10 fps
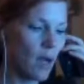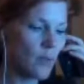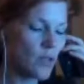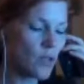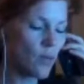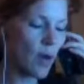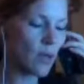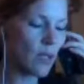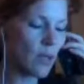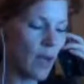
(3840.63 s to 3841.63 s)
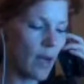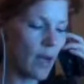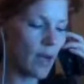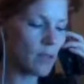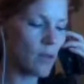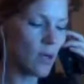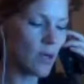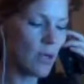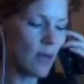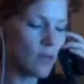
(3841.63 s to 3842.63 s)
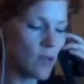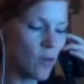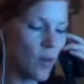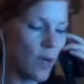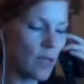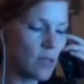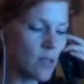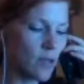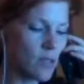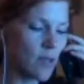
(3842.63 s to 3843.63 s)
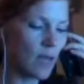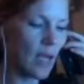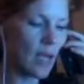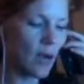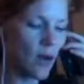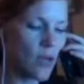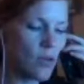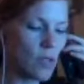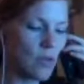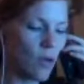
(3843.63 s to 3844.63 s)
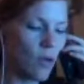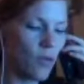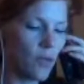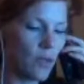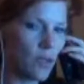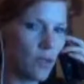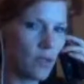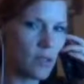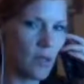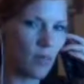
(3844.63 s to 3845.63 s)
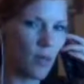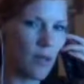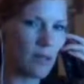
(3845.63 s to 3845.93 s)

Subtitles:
I'm just rounding that. So I have 0.078. Are you using the whole figure? It's like